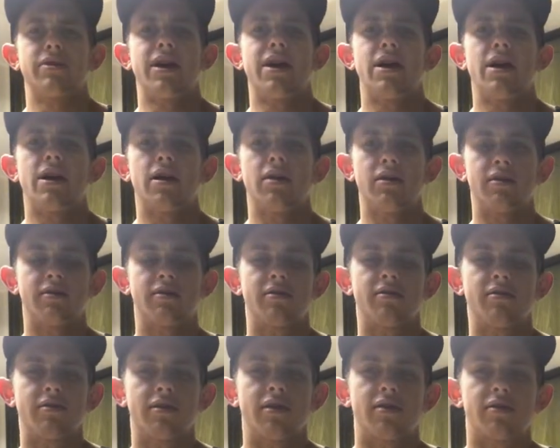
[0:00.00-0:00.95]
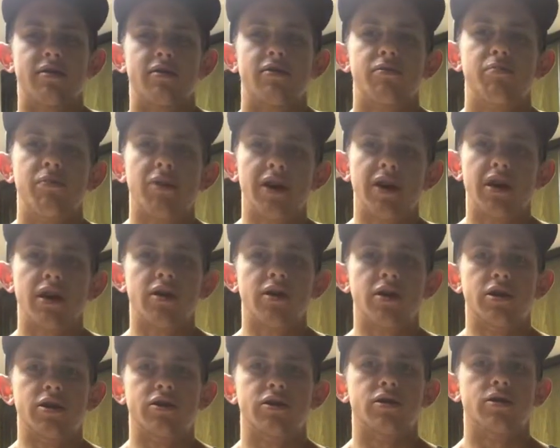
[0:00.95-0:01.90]
Yeah, let's speak
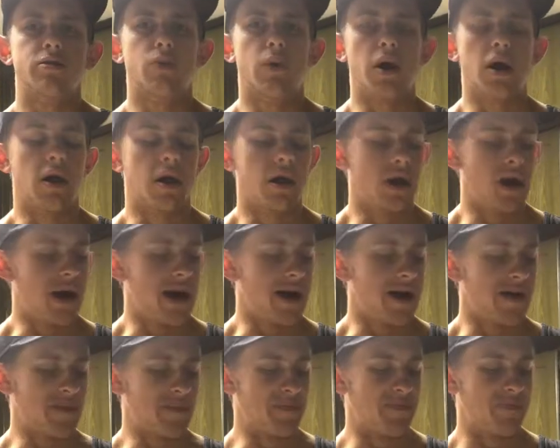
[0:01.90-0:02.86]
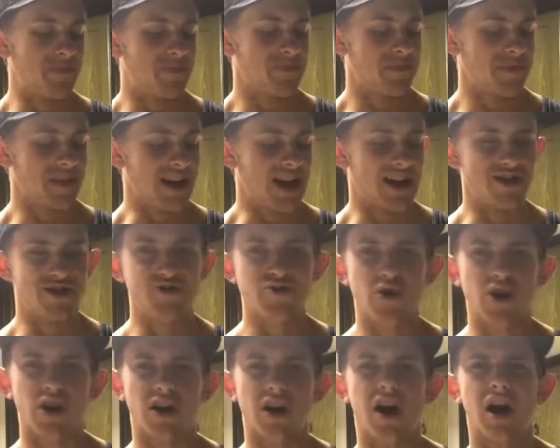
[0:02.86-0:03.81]
English well. I do
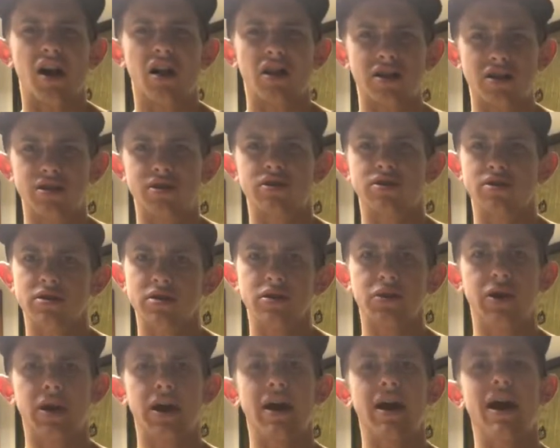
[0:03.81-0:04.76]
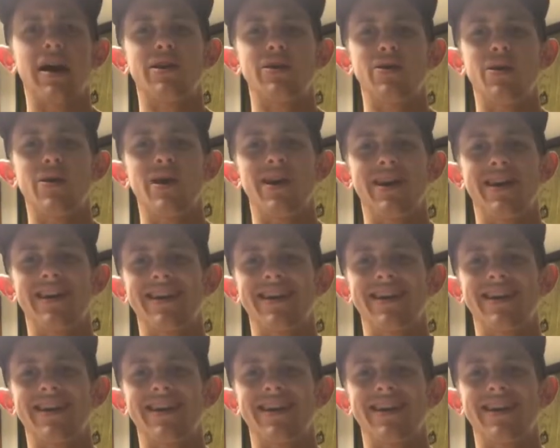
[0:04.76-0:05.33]
go to college. Okay, I know.